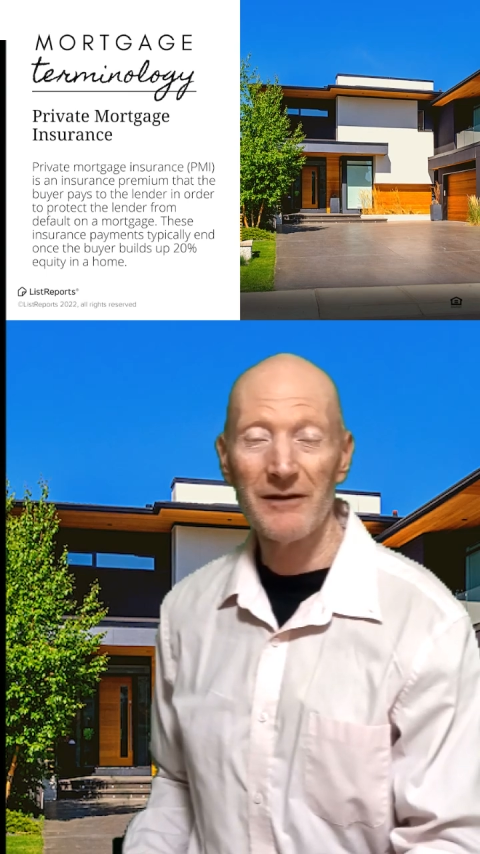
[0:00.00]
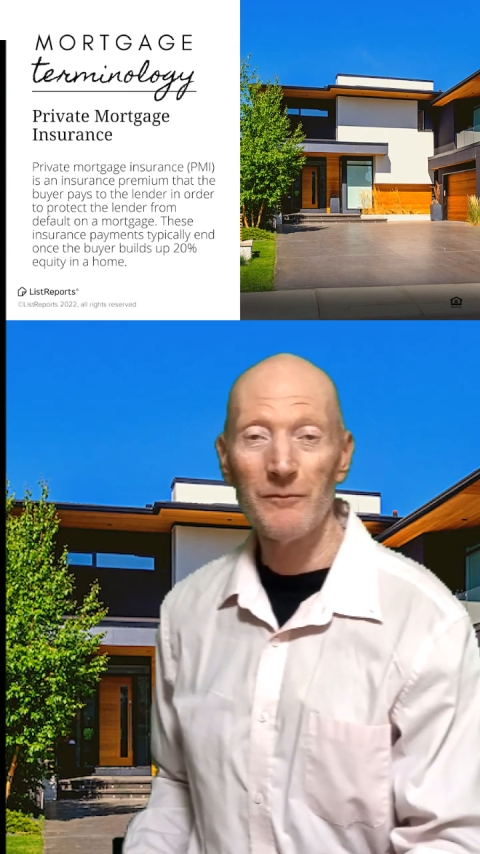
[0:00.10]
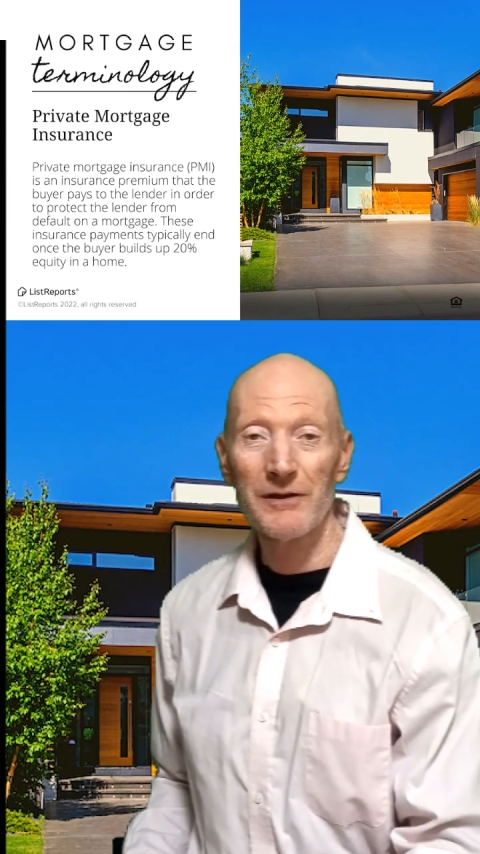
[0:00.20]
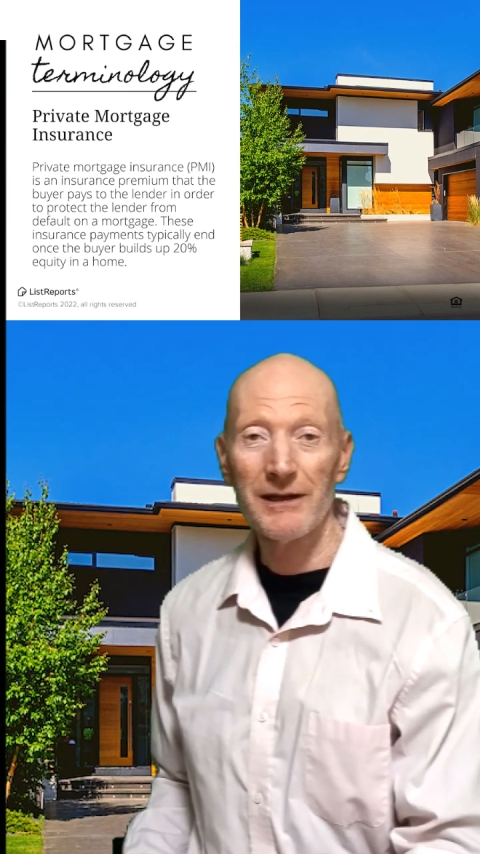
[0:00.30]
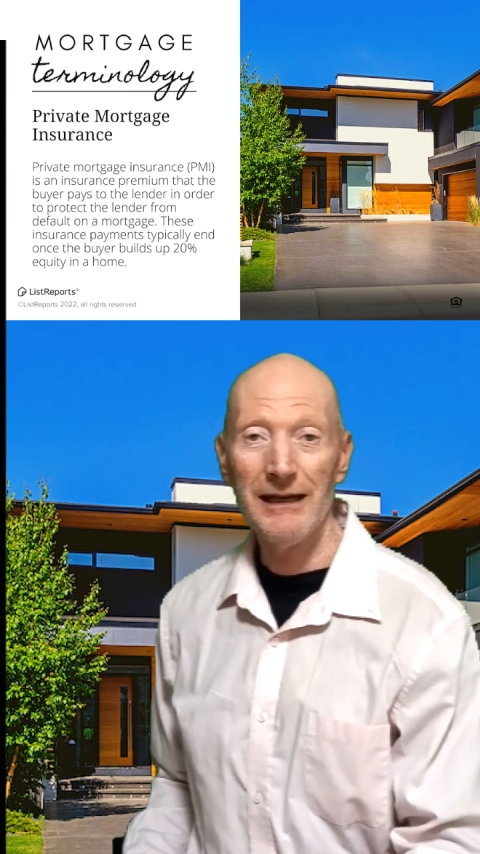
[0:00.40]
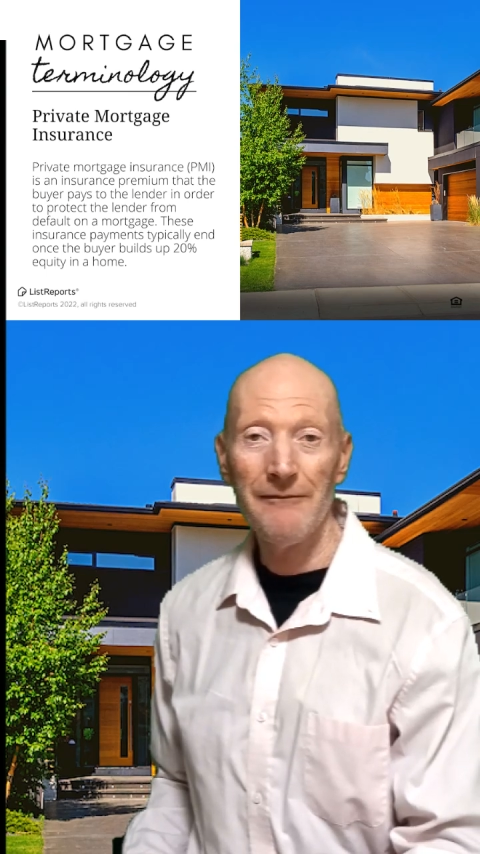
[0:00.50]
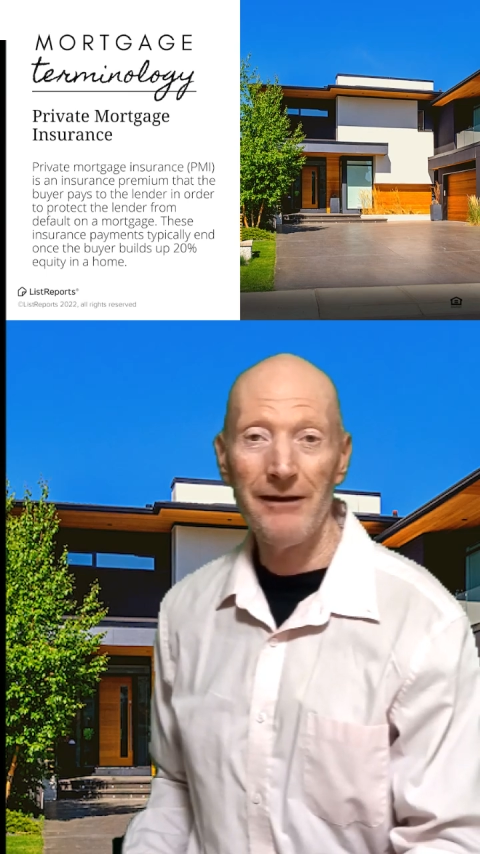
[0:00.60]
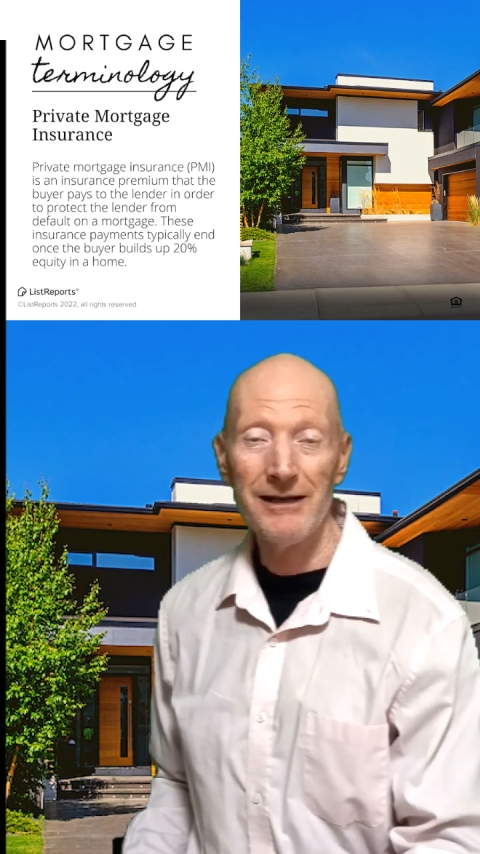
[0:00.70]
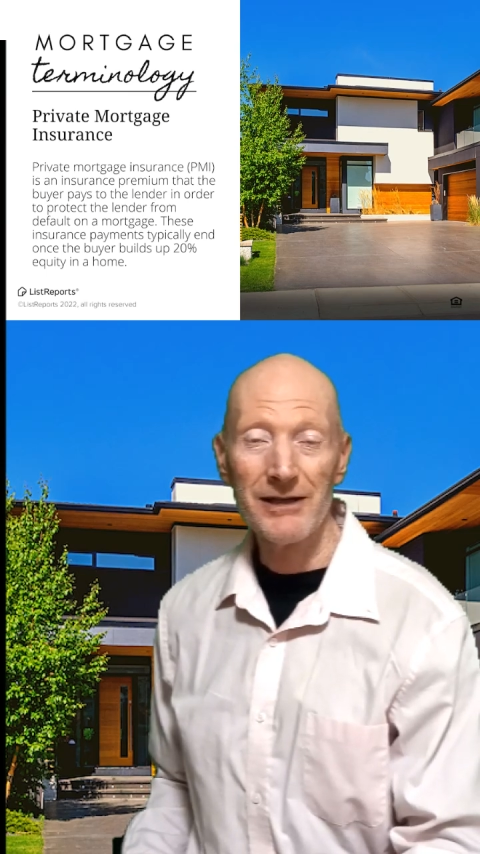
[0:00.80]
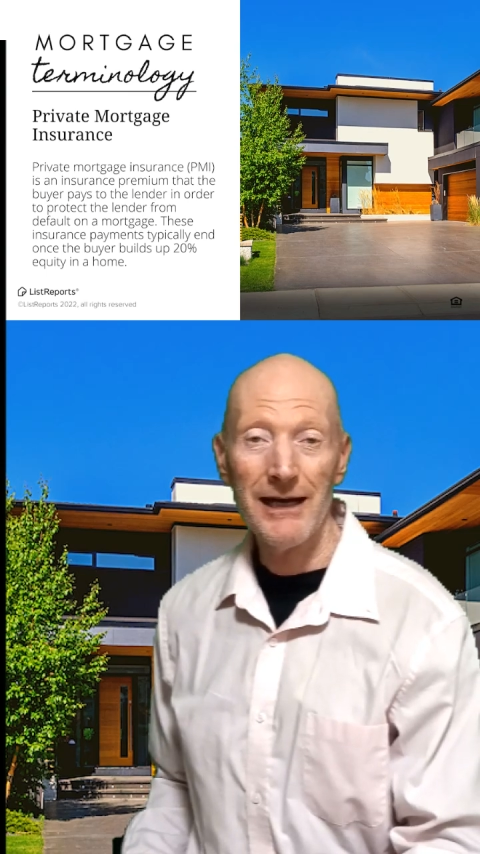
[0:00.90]
and with an
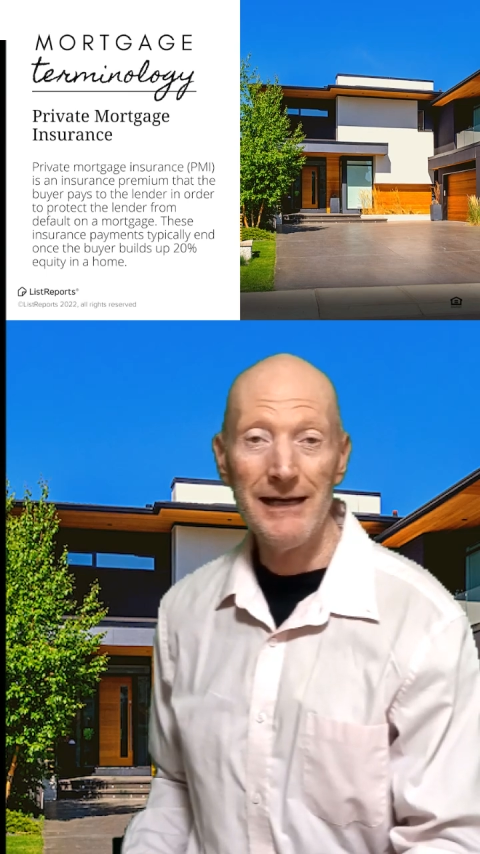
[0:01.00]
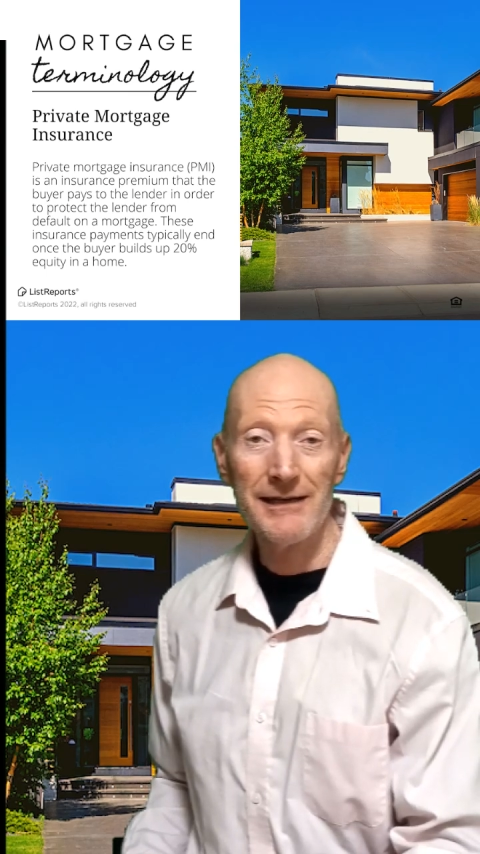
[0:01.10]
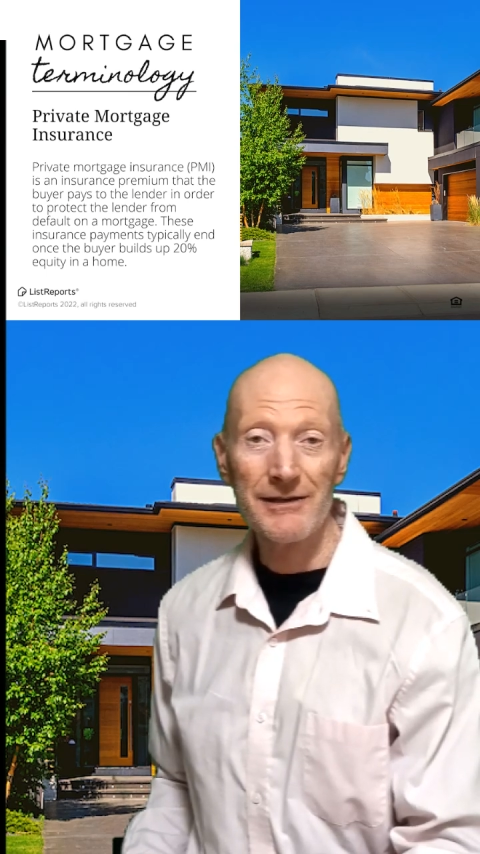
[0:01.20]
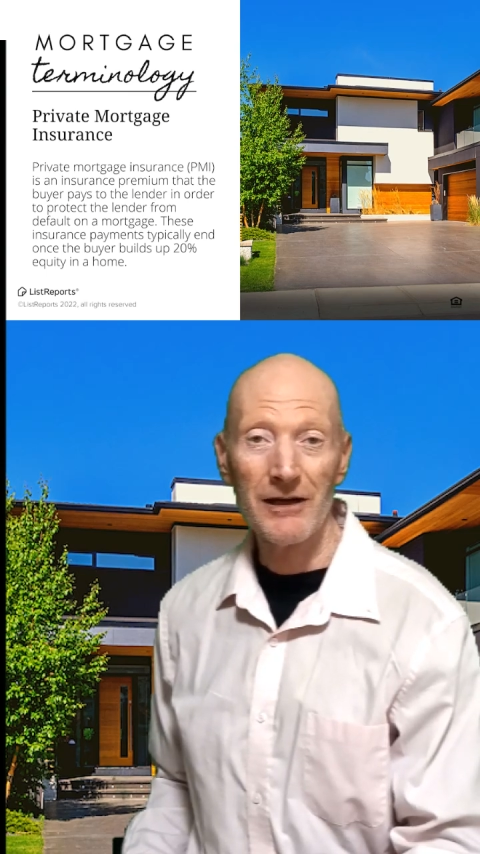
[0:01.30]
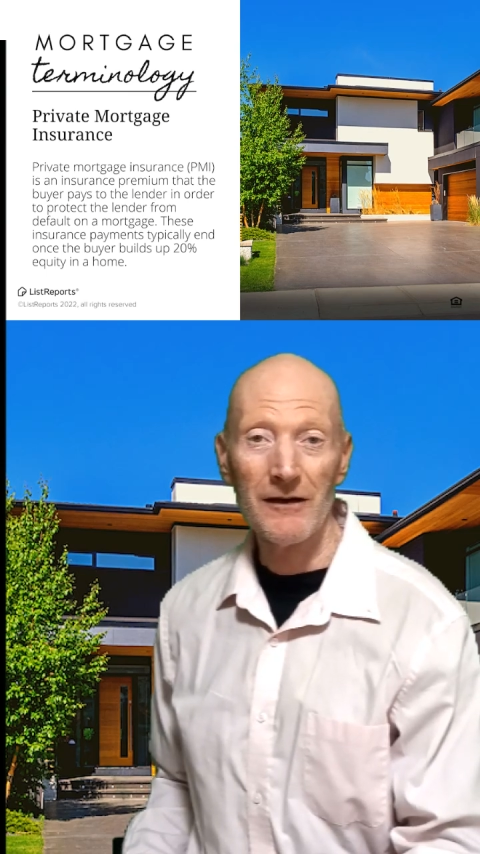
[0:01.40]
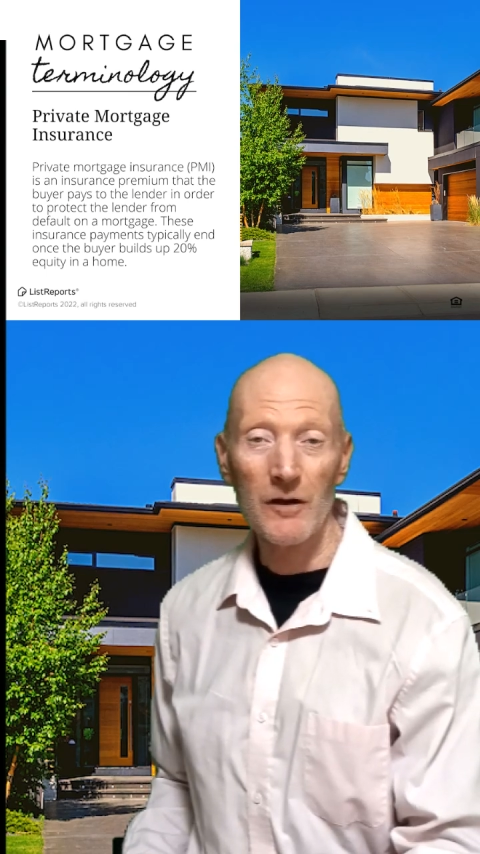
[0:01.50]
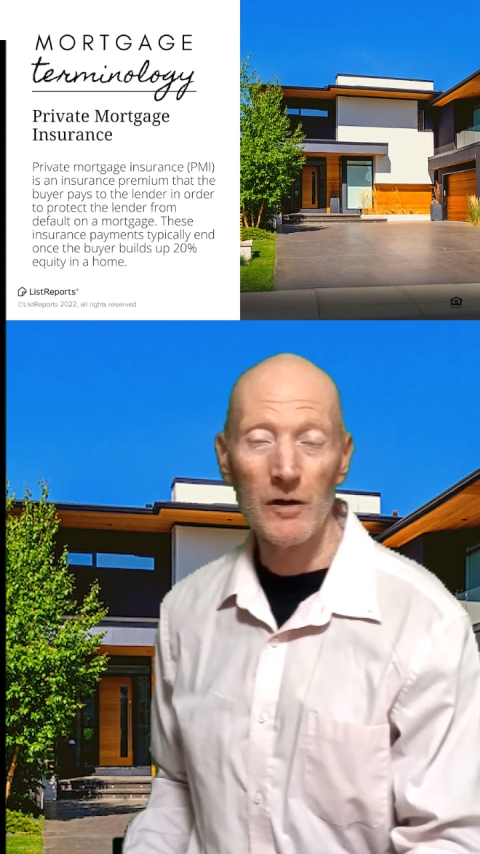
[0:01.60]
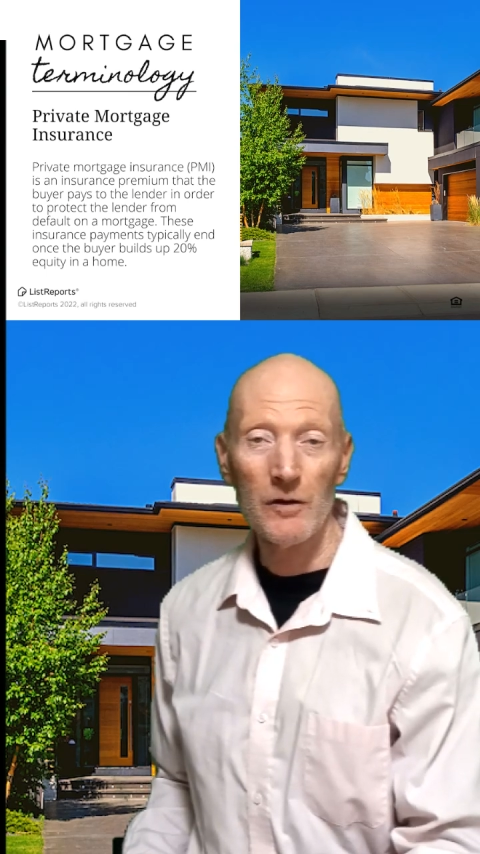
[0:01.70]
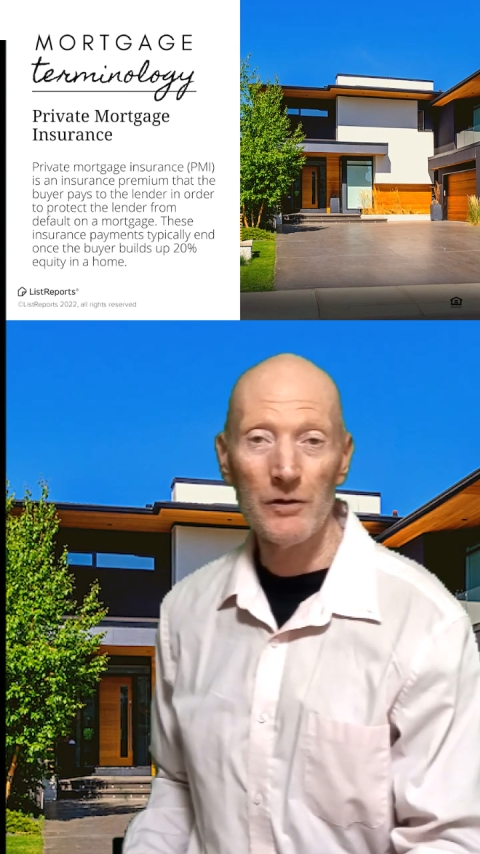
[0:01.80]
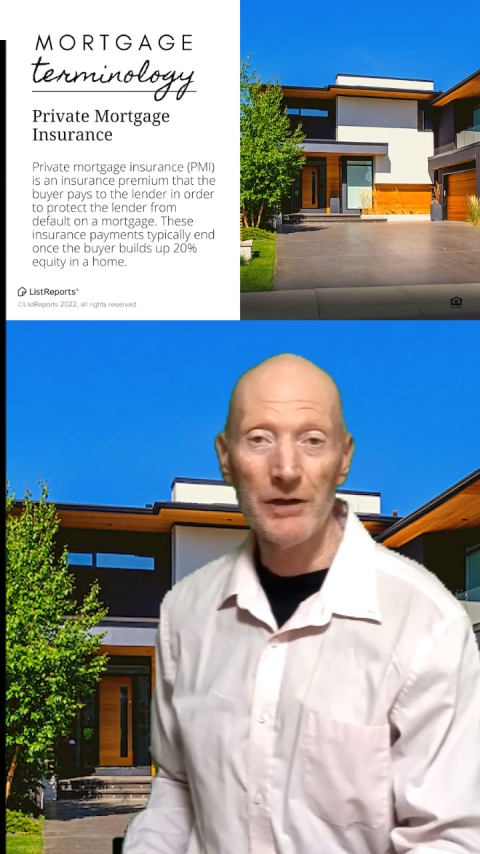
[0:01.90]
FHA style
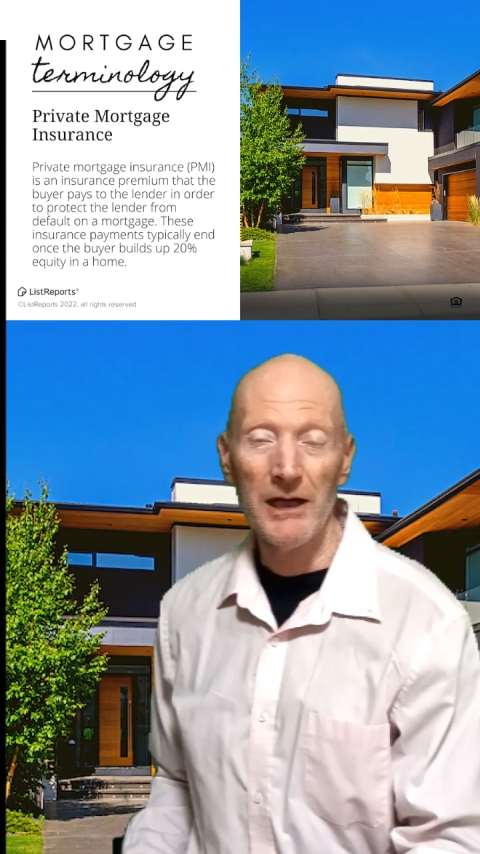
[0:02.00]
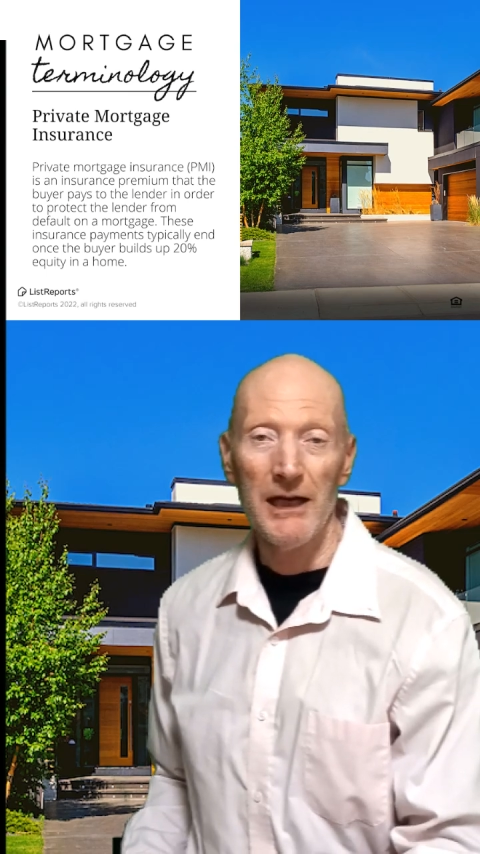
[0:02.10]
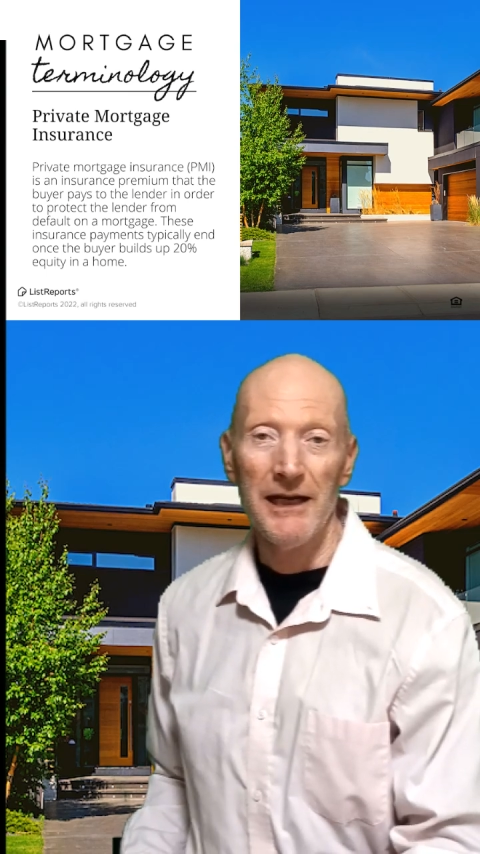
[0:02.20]
loan,